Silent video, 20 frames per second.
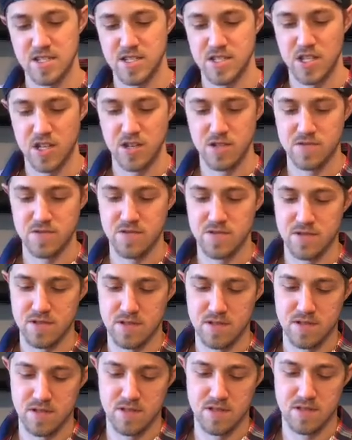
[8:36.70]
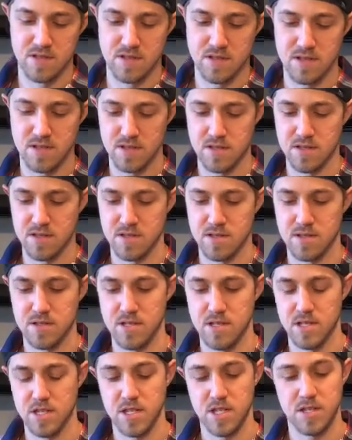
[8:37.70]
So
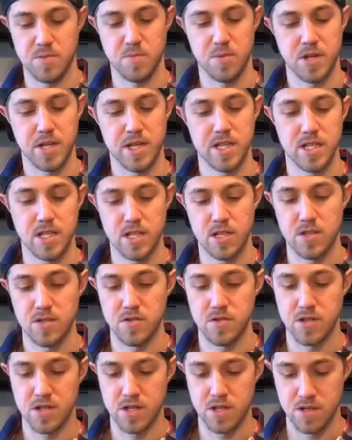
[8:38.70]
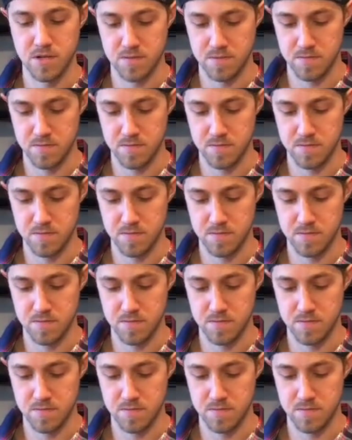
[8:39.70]
it's pretty easy to use.